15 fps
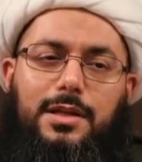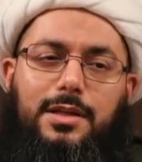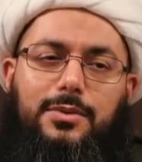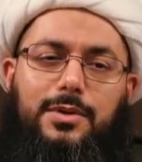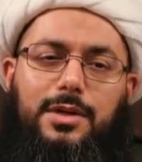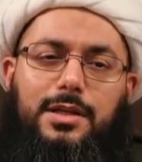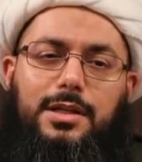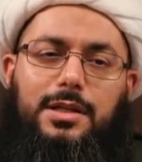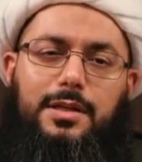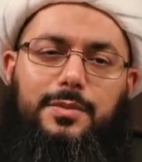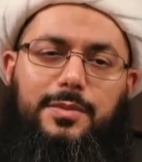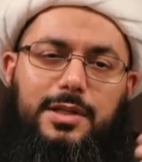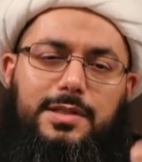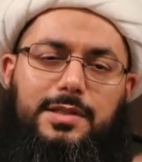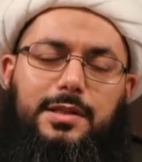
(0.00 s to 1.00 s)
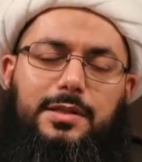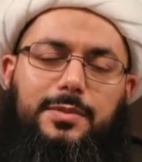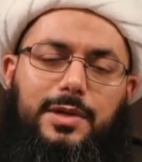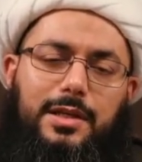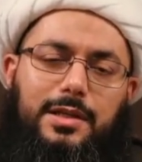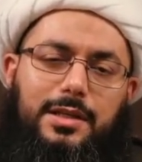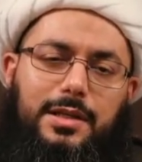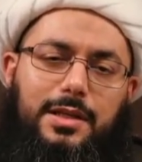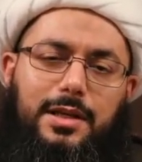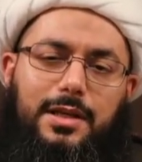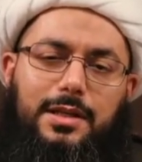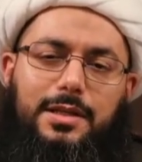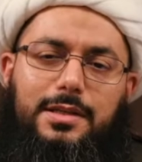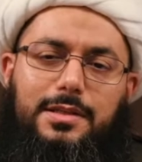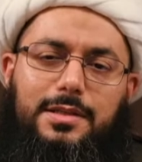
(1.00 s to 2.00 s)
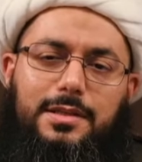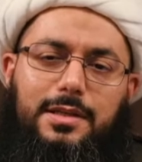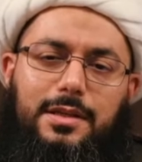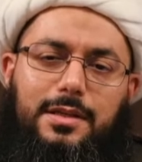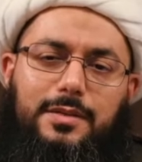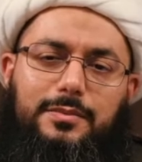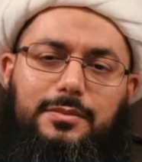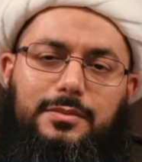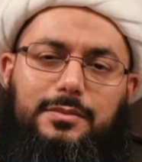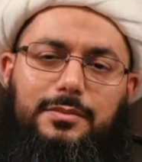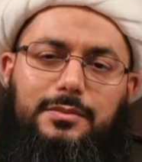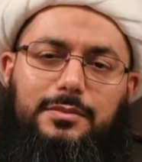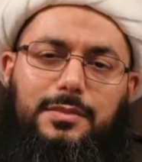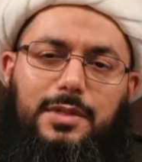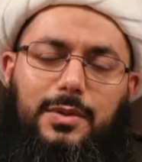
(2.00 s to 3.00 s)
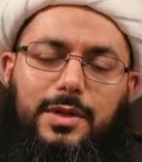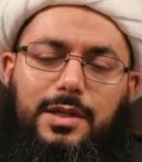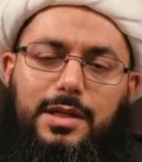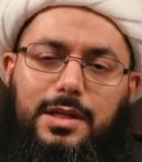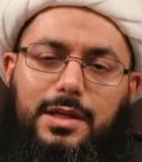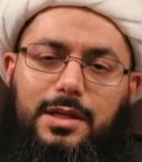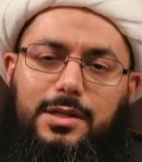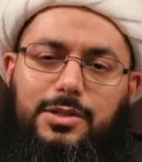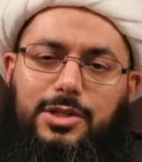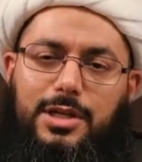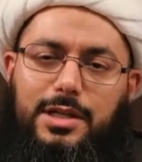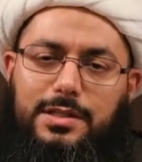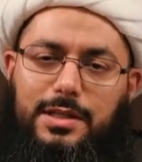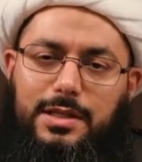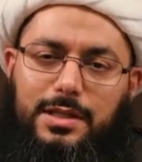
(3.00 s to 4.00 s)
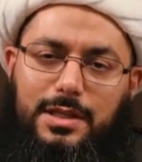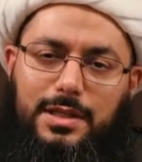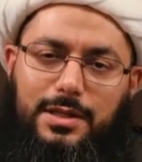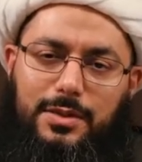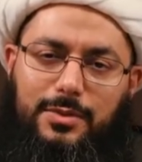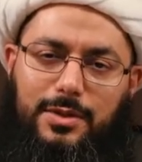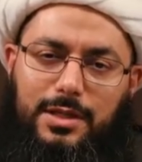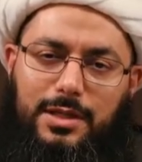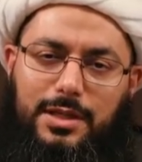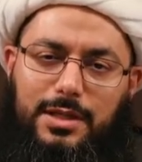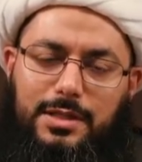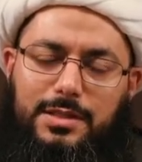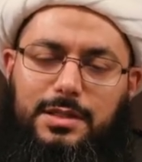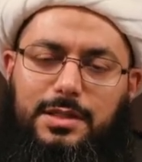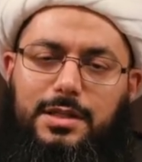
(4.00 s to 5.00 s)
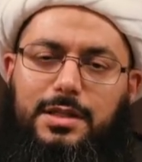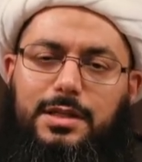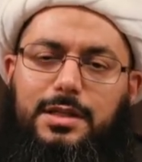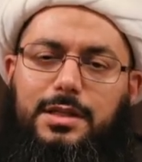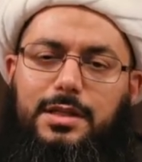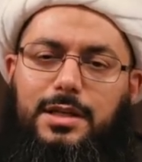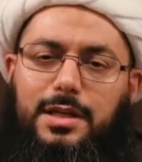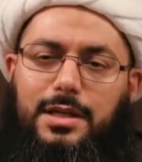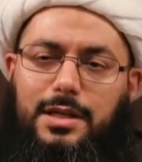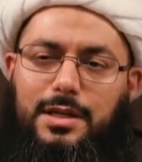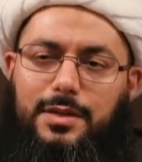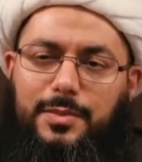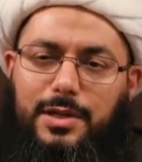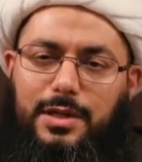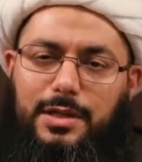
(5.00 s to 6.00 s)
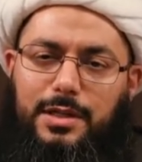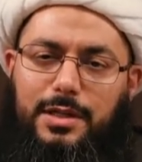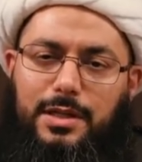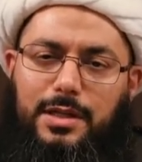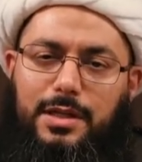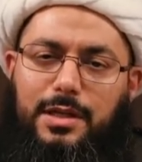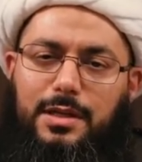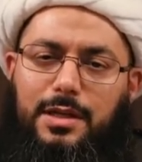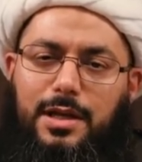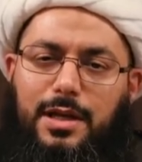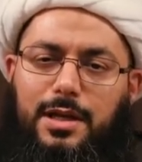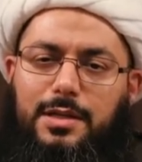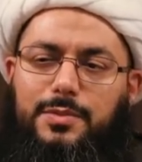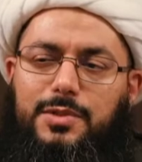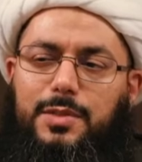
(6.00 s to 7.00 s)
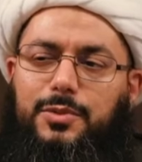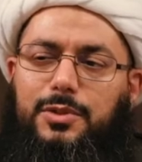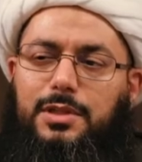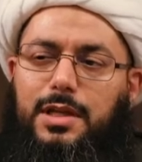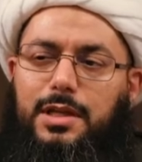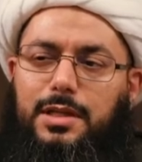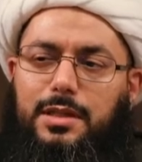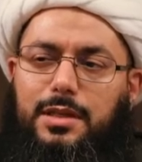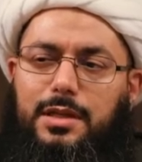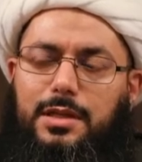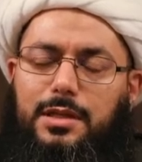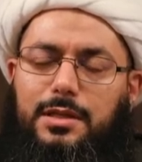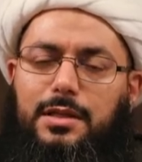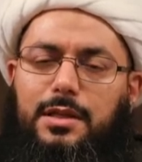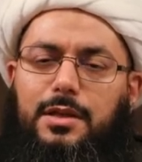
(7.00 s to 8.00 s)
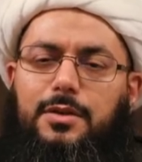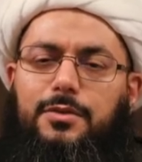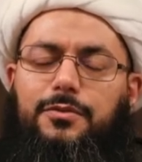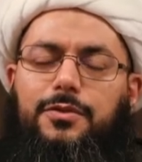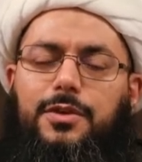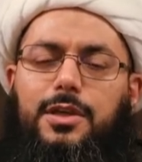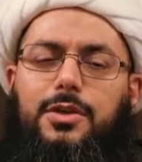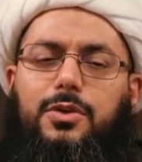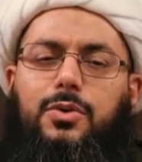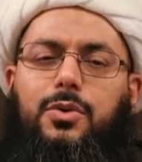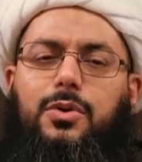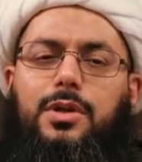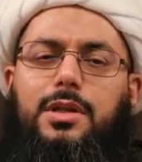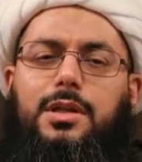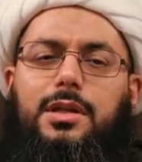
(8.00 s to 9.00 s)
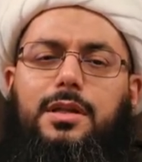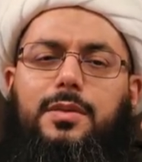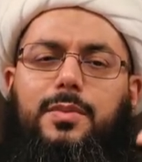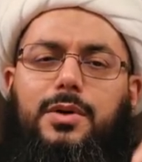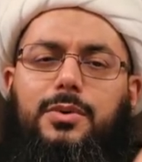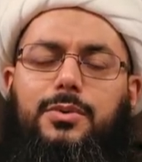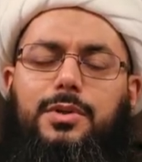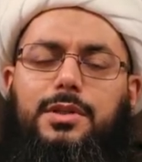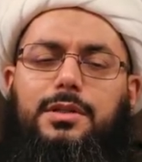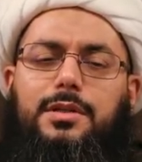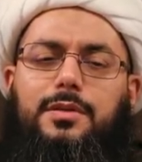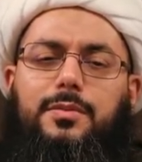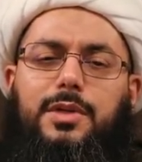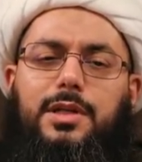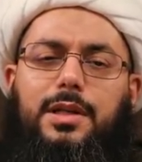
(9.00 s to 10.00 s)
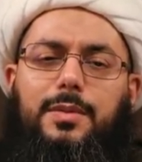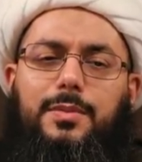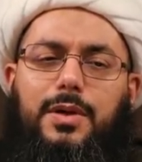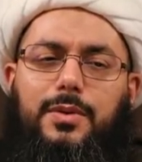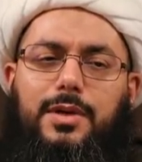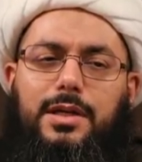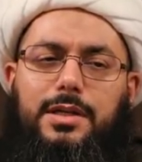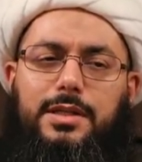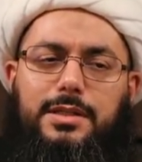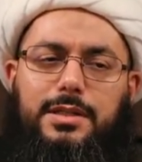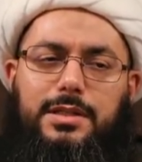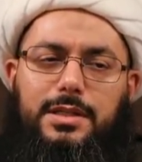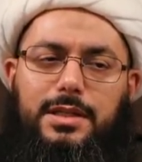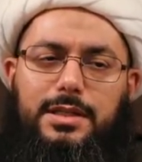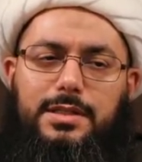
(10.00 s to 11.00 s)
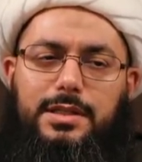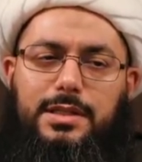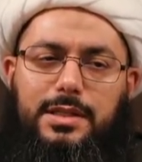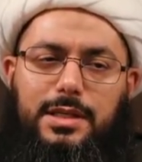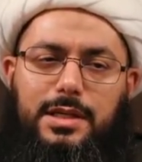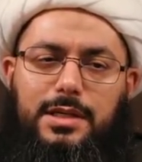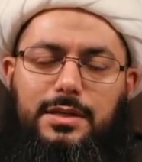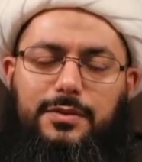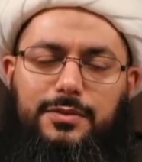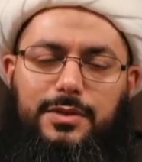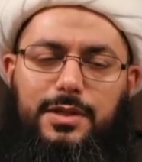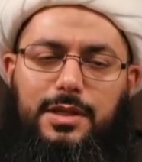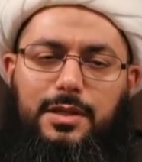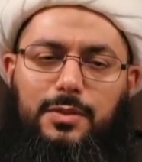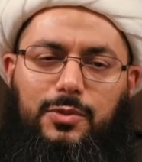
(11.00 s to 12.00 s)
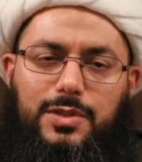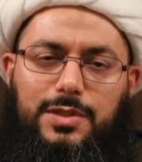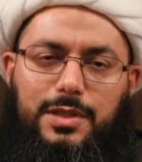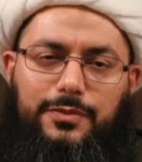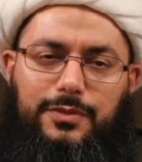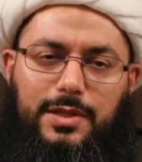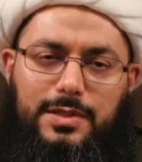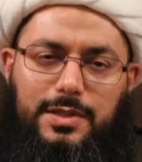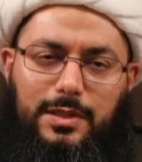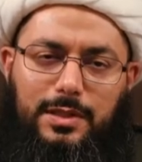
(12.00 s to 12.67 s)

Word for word: And also, who said to you that uh, the Prophet did not actually use Ali uh, or put him in his place? If you looked at history, uh, at in history,